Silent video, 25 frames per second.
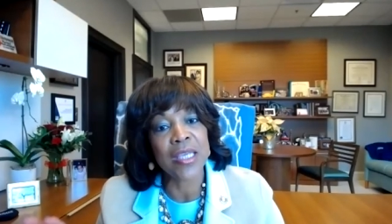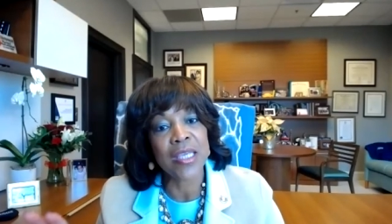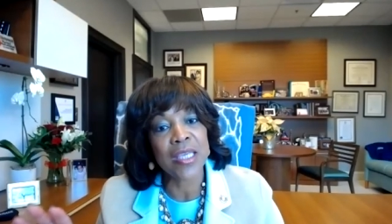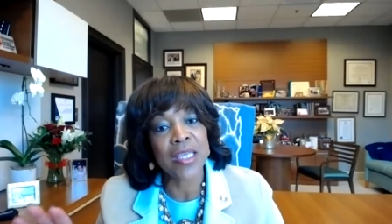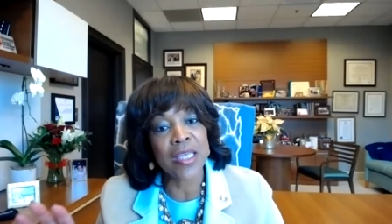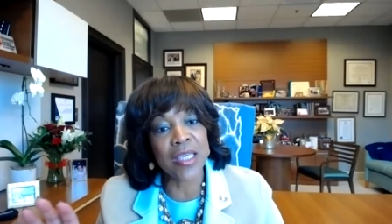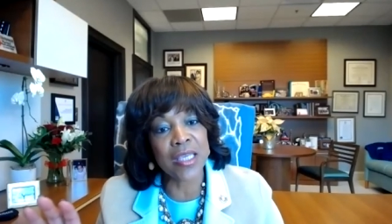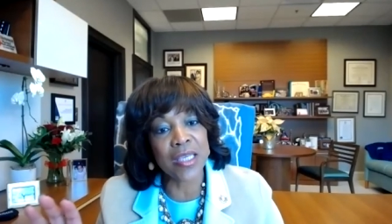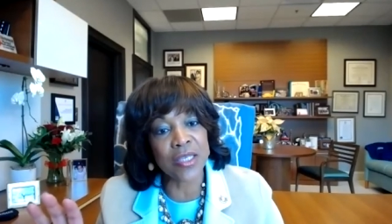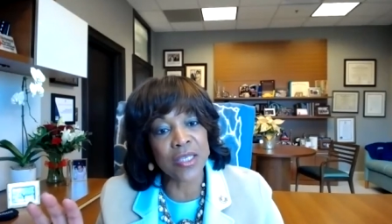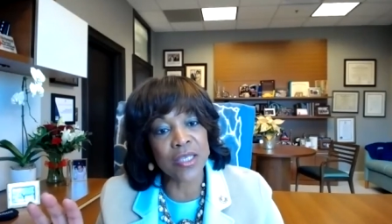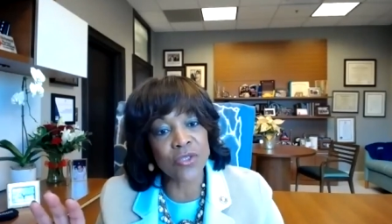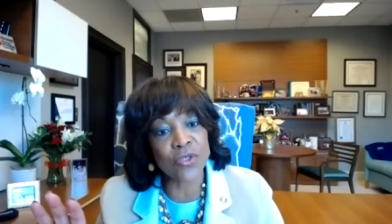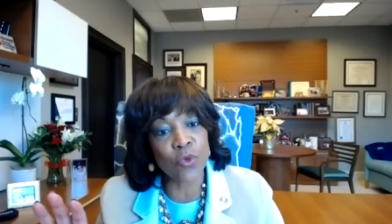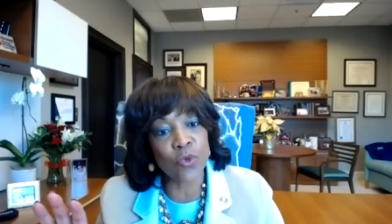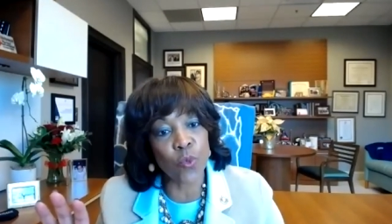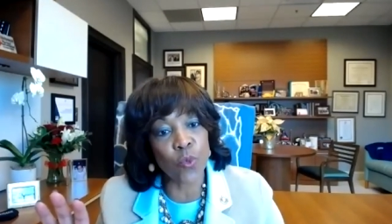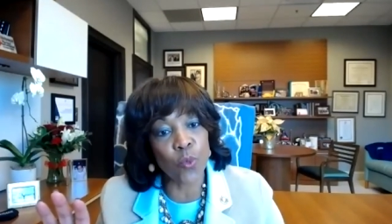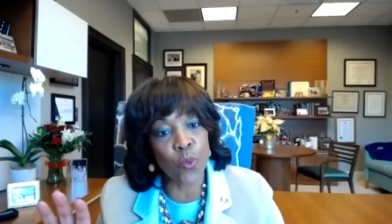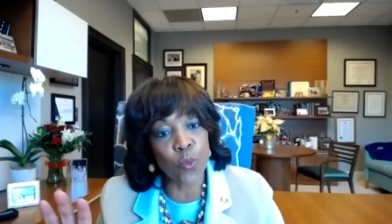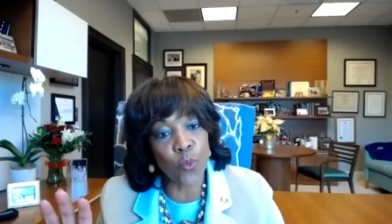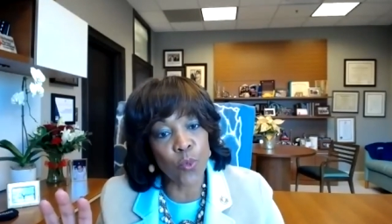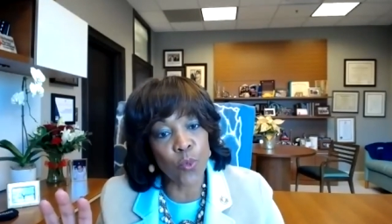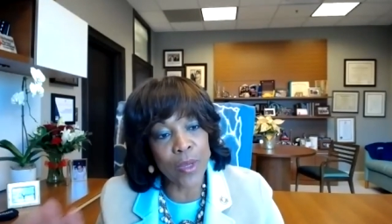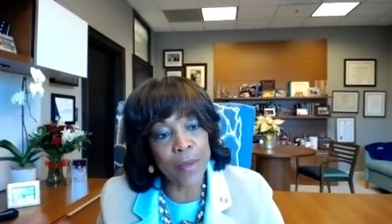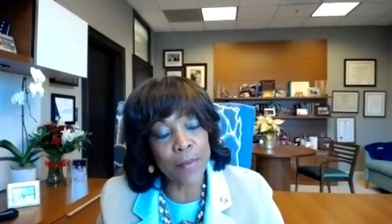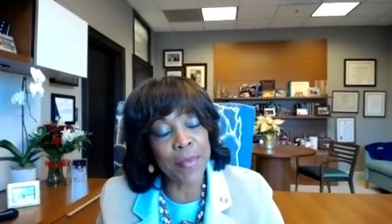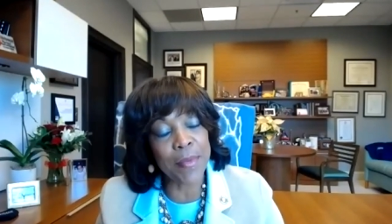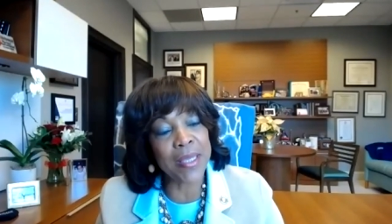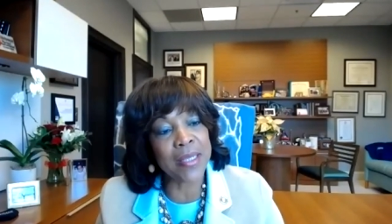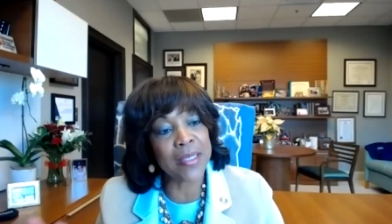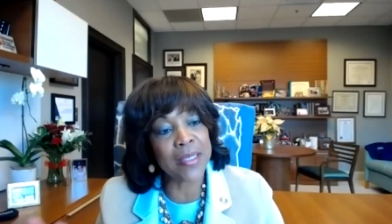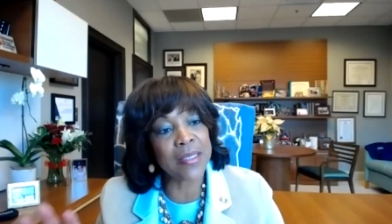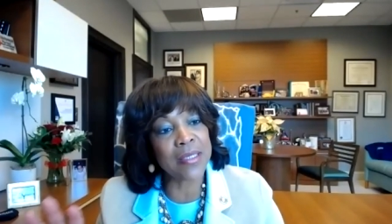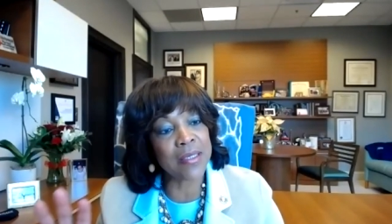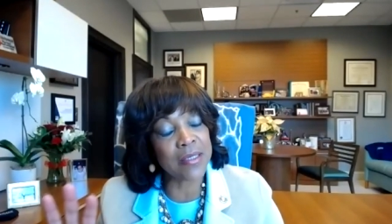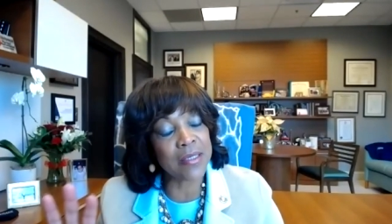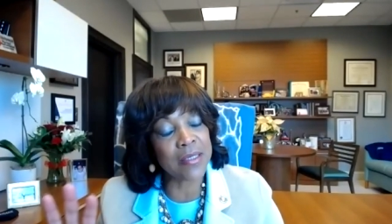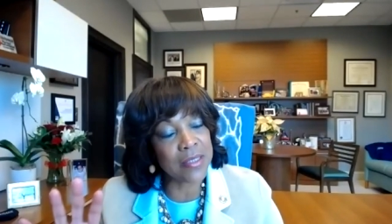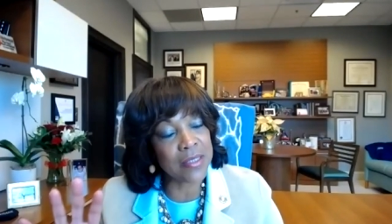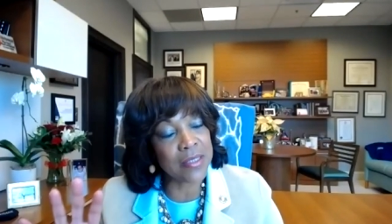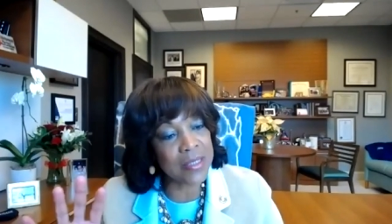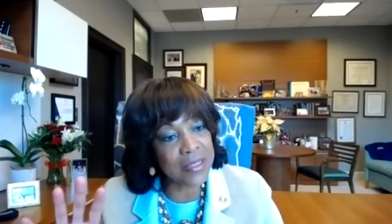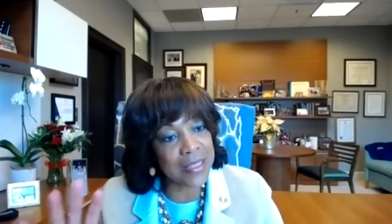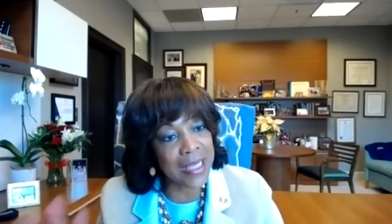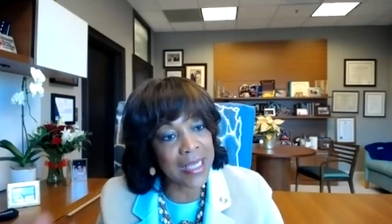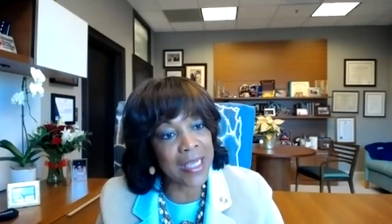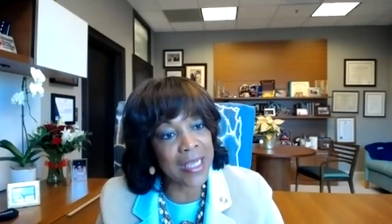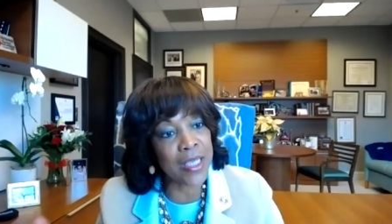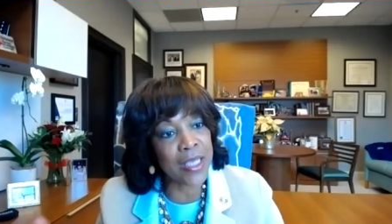is women
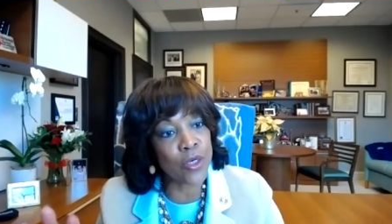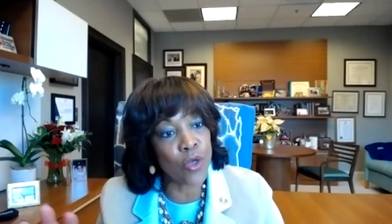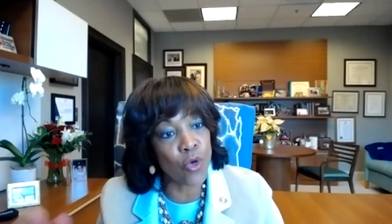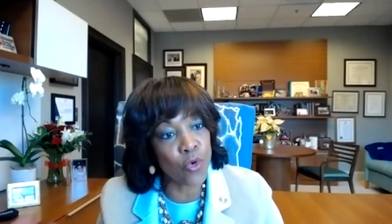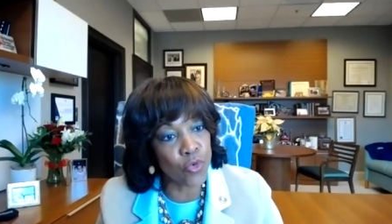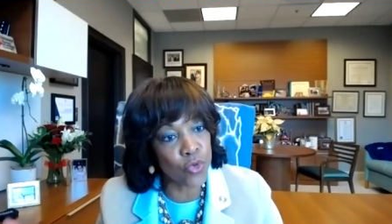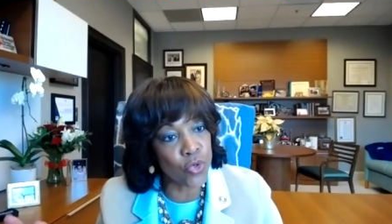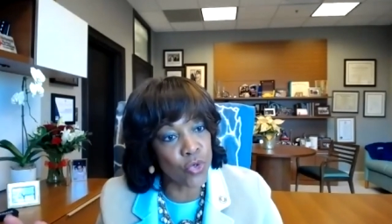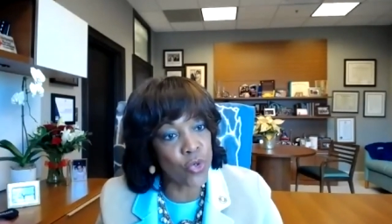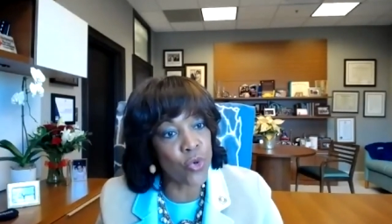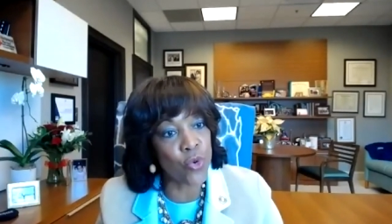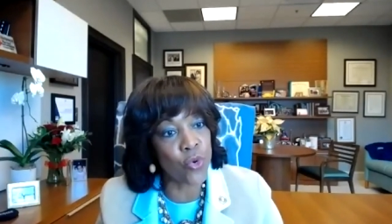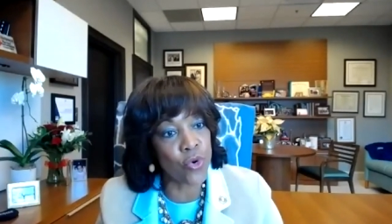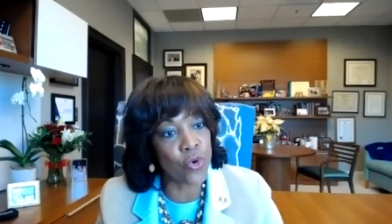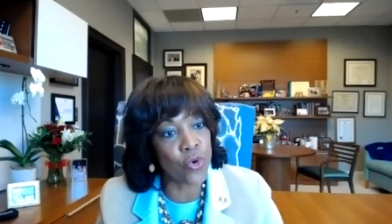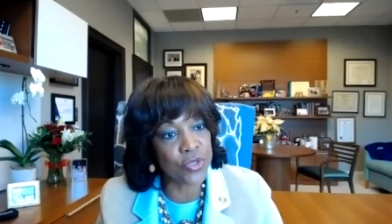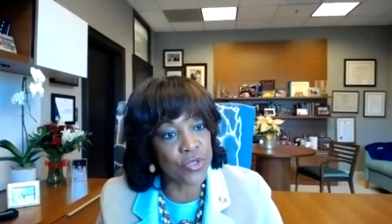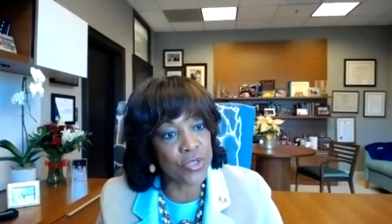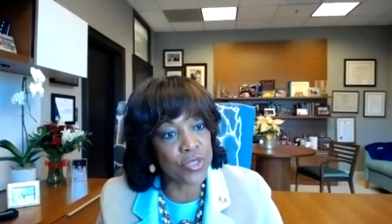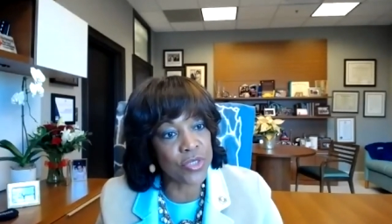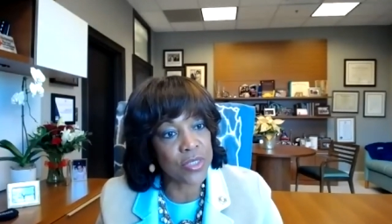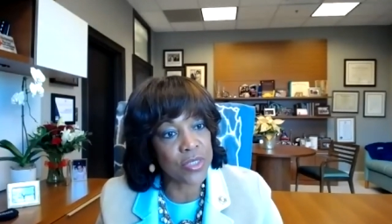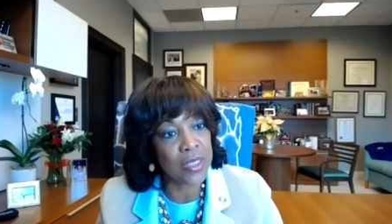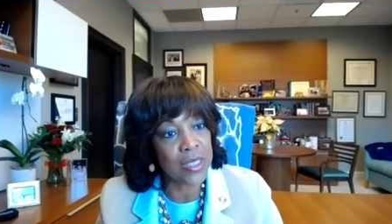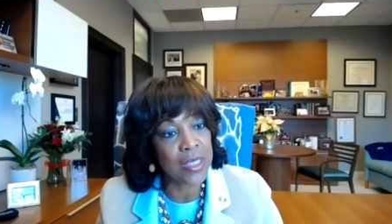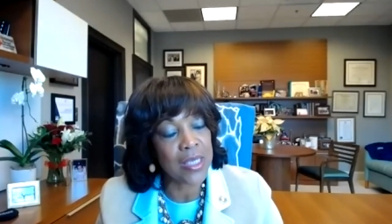staying on course